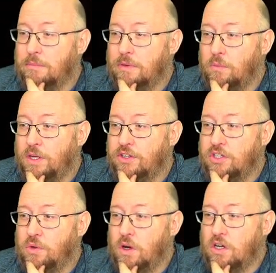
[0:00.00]
whether
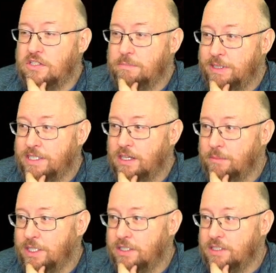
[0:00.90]
you are speed
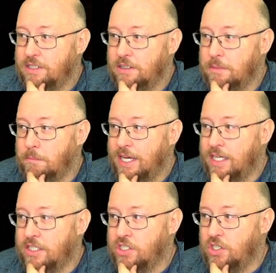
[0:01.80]
dominant,
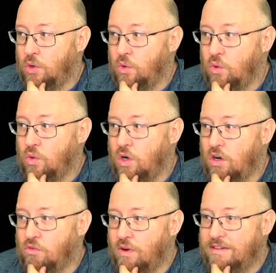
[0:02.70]
matched, or
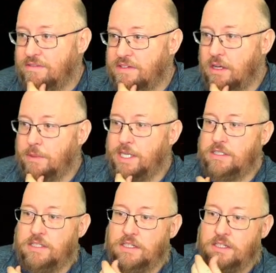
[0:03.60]
rev
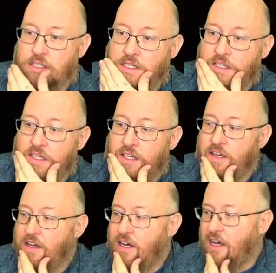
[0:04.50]
dominant.
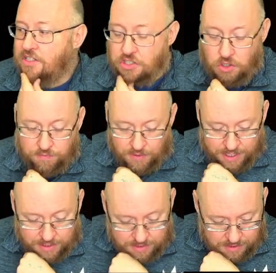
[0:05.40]
So for
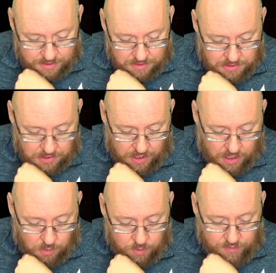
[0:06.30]
instance,
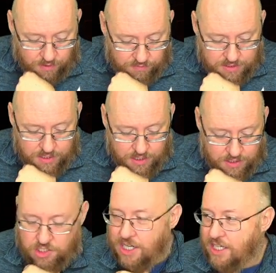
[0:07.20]
we've got Vincent in the
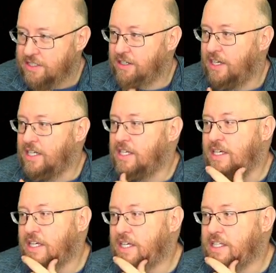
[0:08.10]
chat tonight.
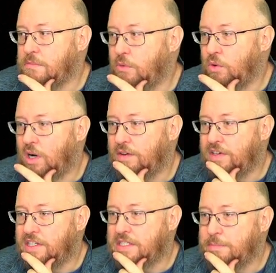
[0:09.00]
He is more of
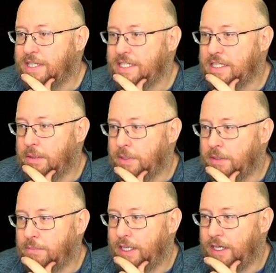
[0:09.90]
a speed
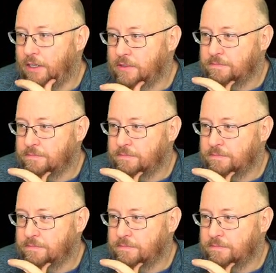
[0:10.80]
dominant player.